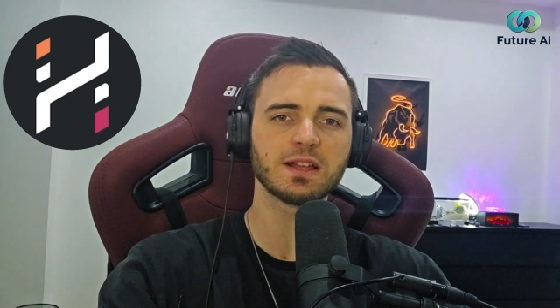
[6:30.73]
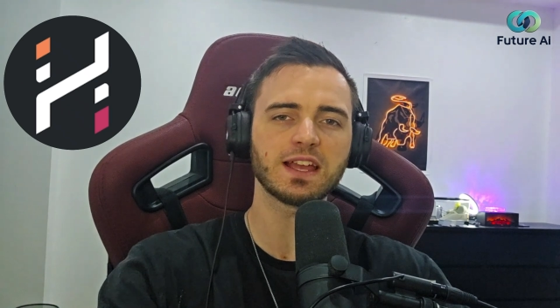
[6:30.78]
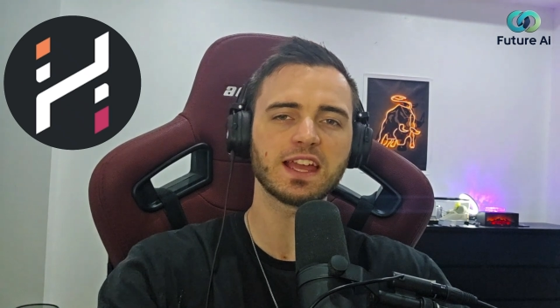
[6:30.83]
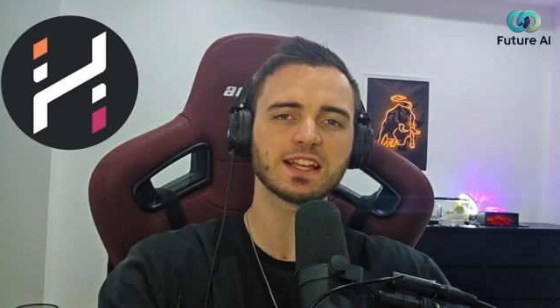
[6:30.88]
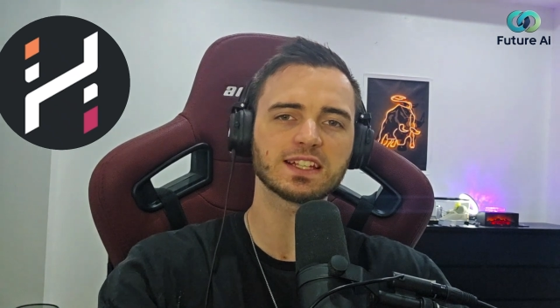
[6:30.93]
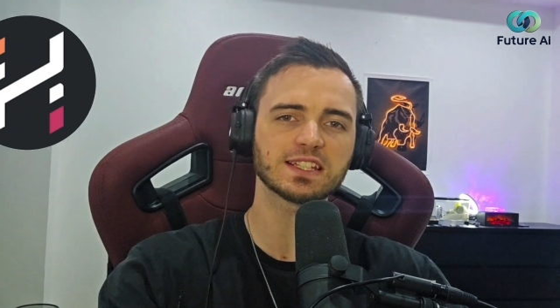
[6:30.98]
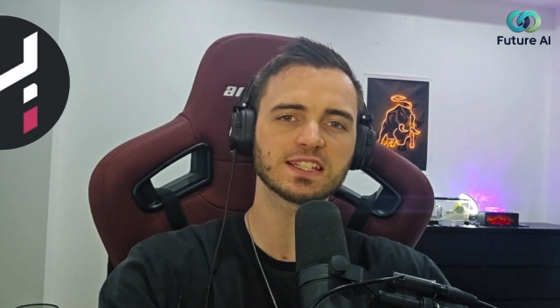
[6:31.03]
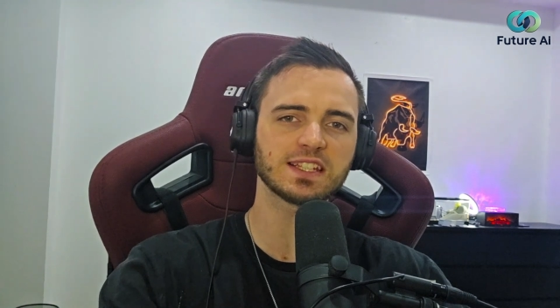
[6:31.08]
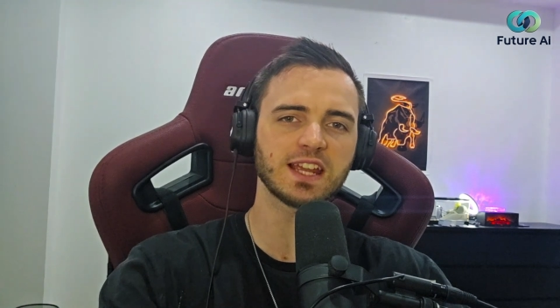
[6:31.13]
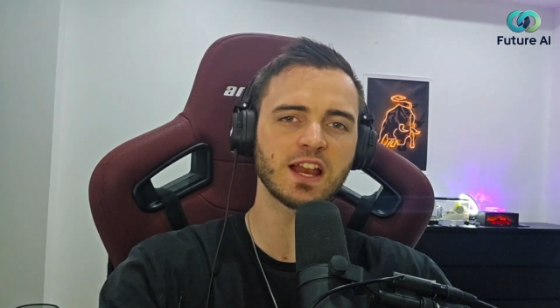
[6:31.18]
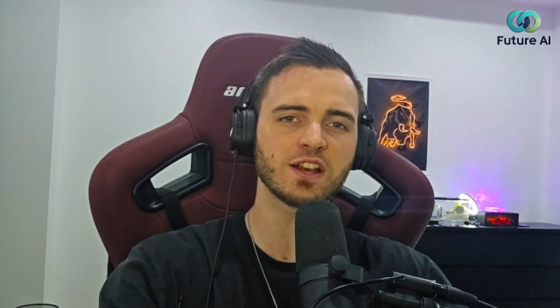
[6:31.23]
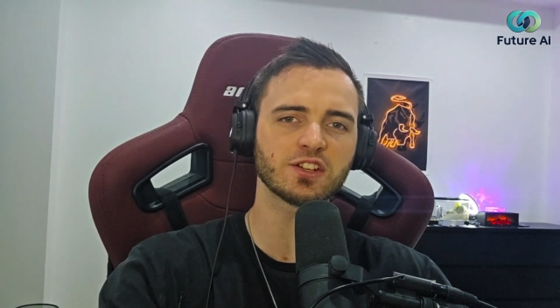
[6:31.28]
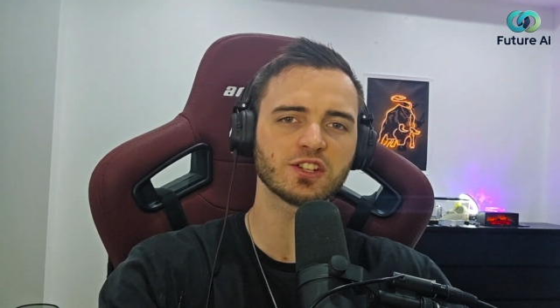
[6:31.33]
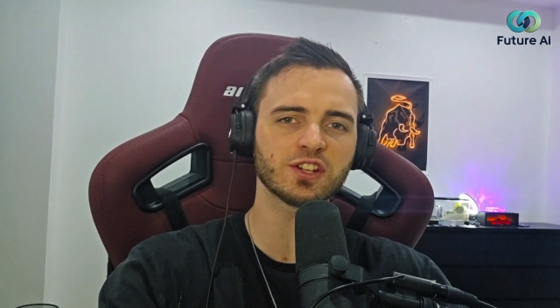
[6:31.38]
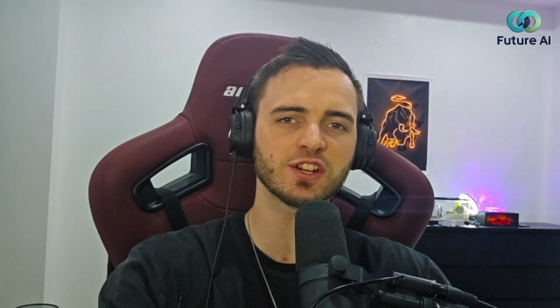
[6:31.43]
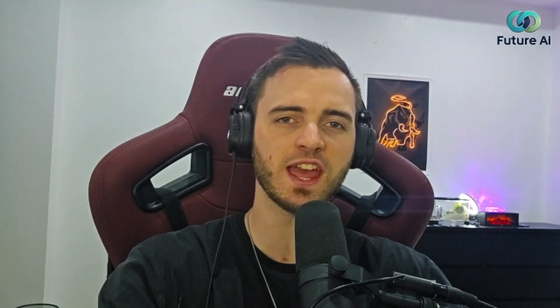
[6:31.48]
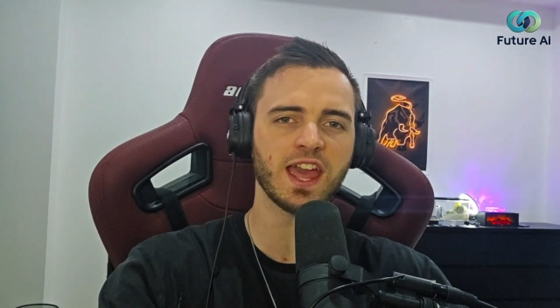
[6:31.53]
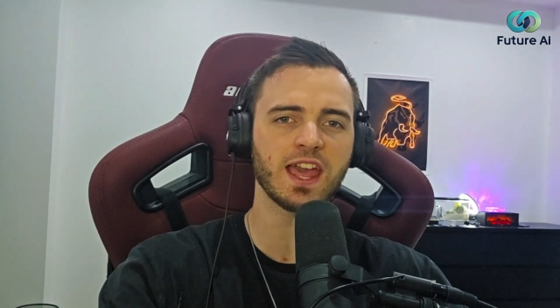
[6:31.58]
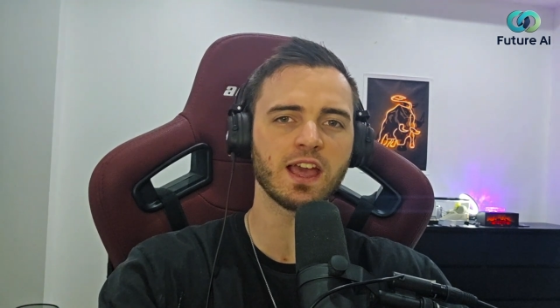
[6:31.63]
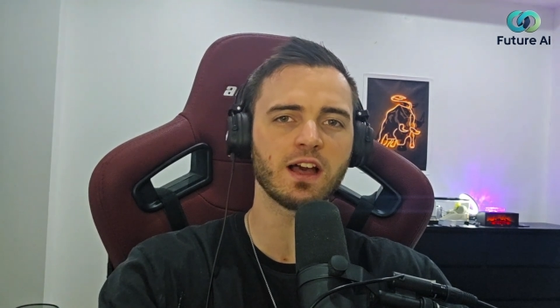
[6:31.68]

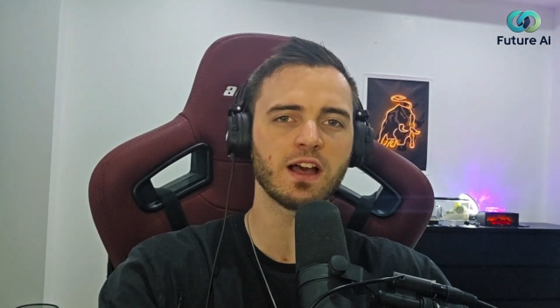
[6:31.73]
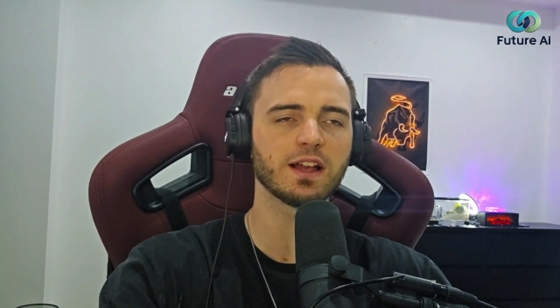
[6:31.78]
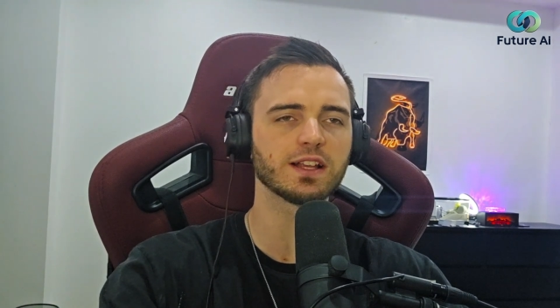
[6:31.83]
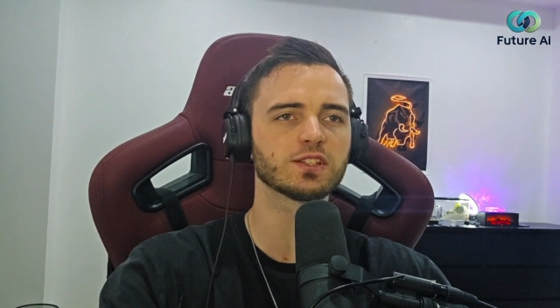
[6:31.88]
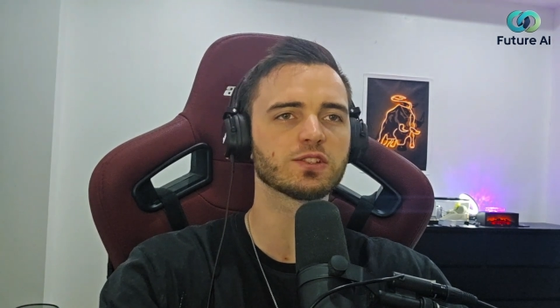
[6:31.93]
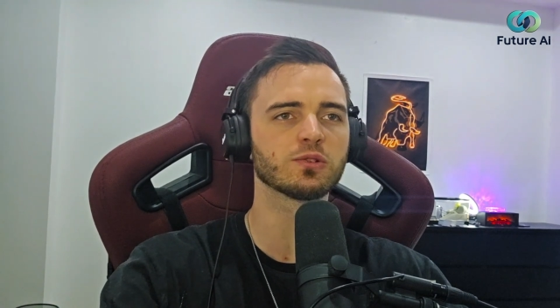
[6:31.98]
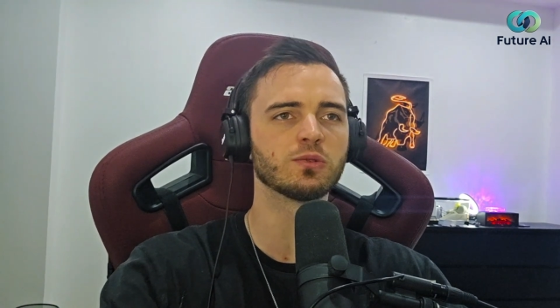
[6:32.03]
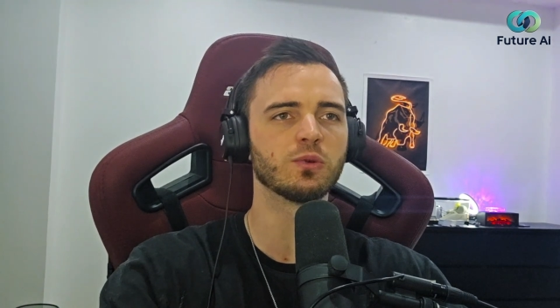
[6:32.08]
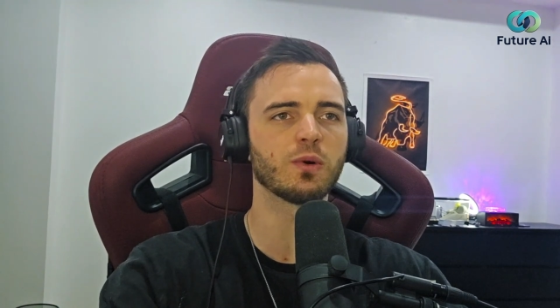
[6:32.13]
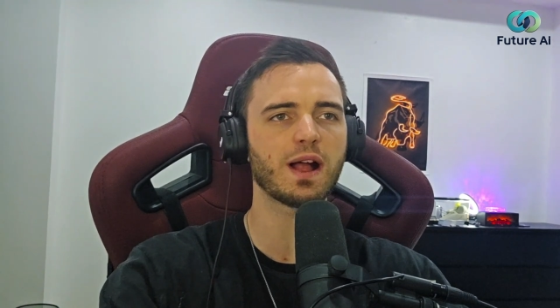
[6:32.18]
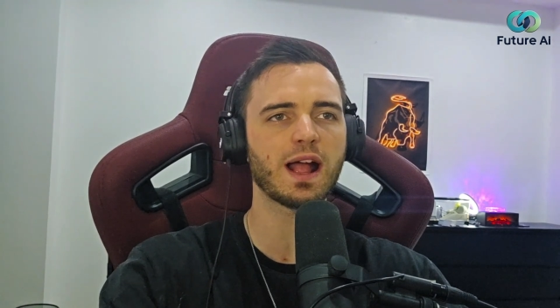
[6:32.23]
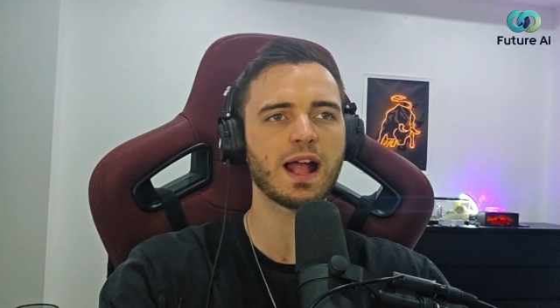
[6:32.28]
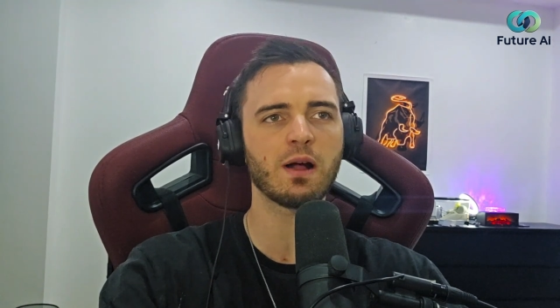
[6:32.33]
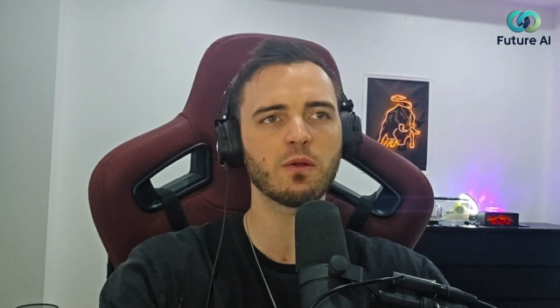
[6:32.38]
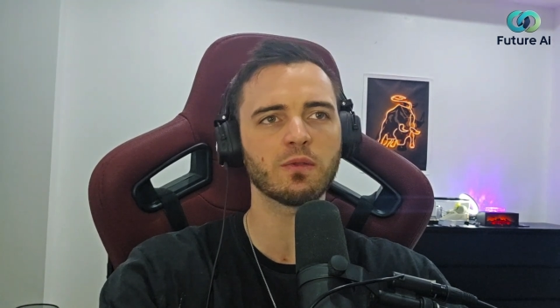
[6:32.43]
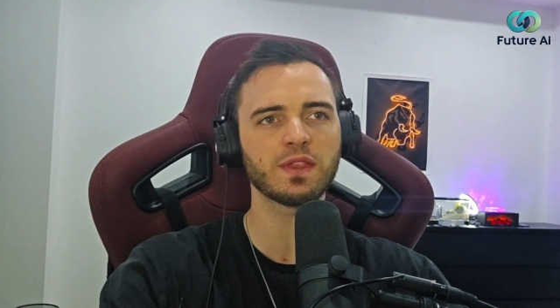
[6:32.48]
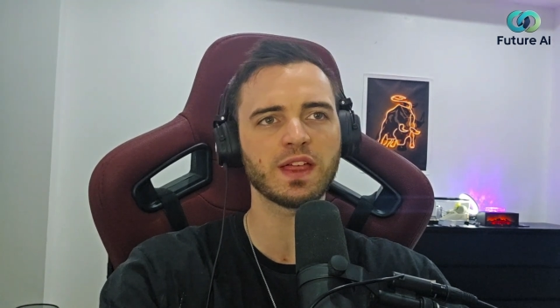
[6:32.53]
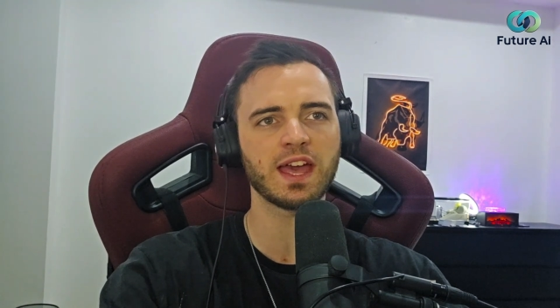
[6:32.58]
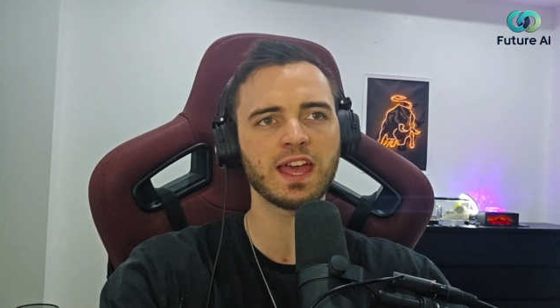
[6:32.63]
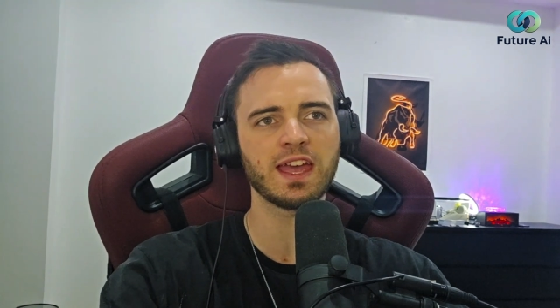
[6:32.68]
extension AI tool
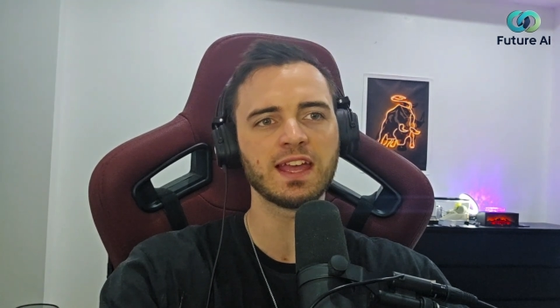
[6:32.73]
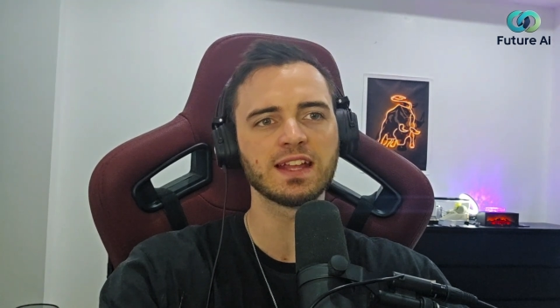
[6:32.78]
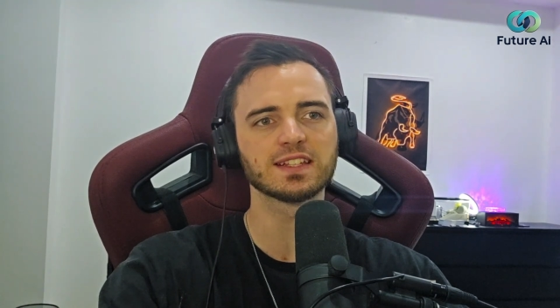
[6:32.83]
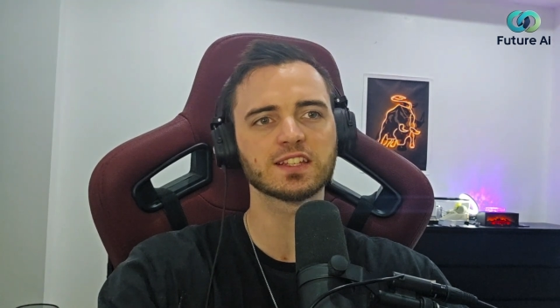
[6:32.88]
out there.